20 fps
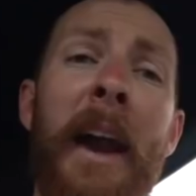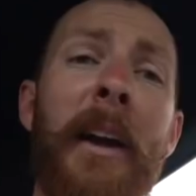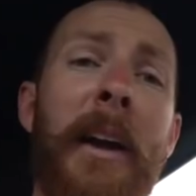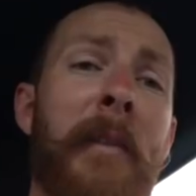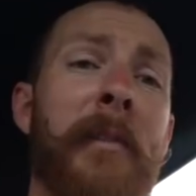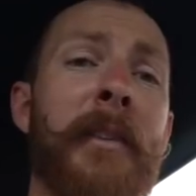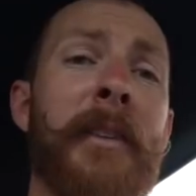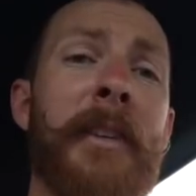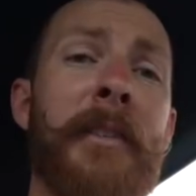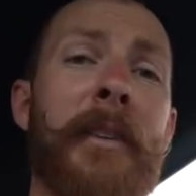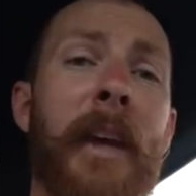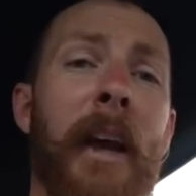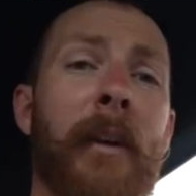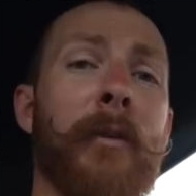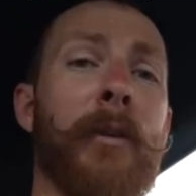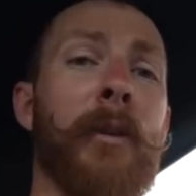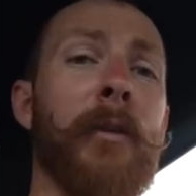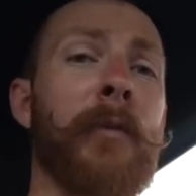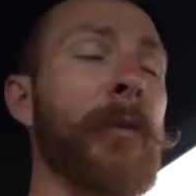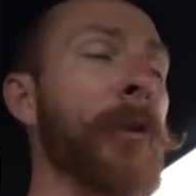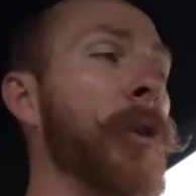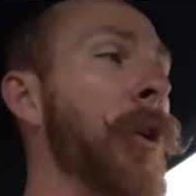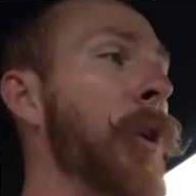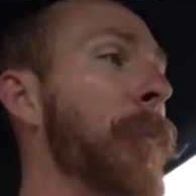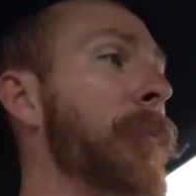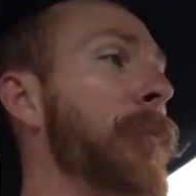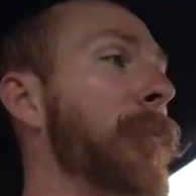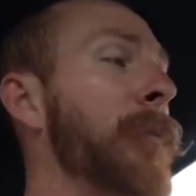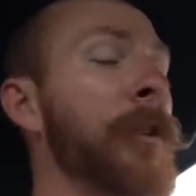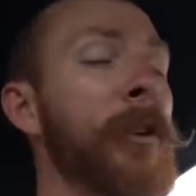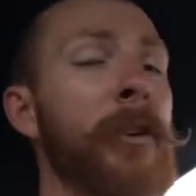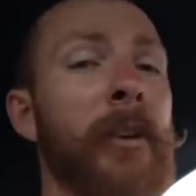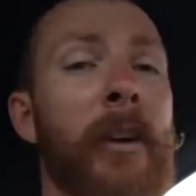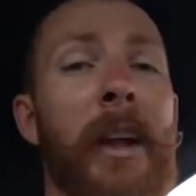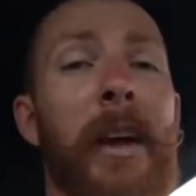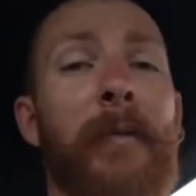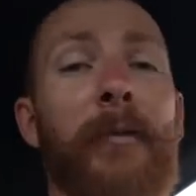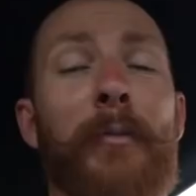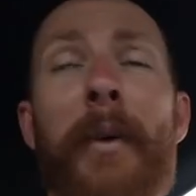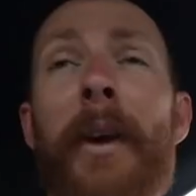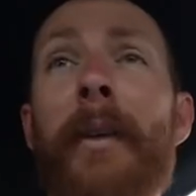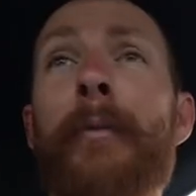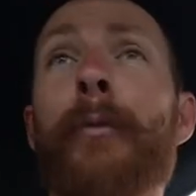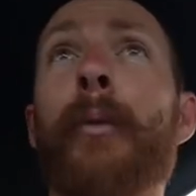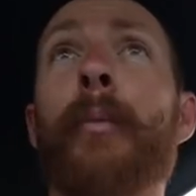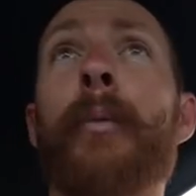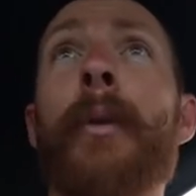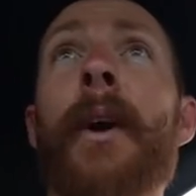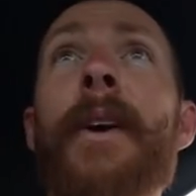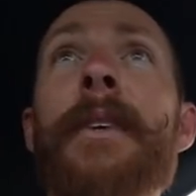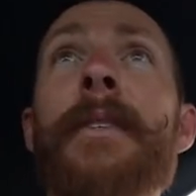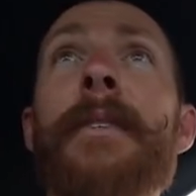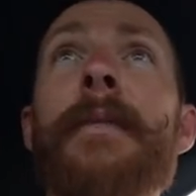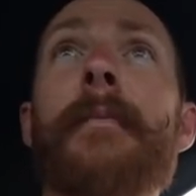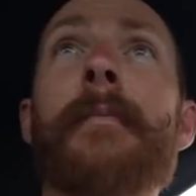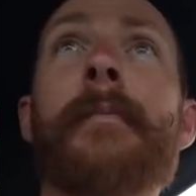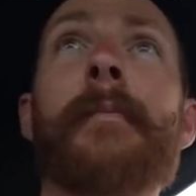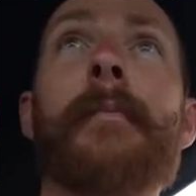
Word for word: I don't have a discount code for y'all, so you're gonna have to pay full price.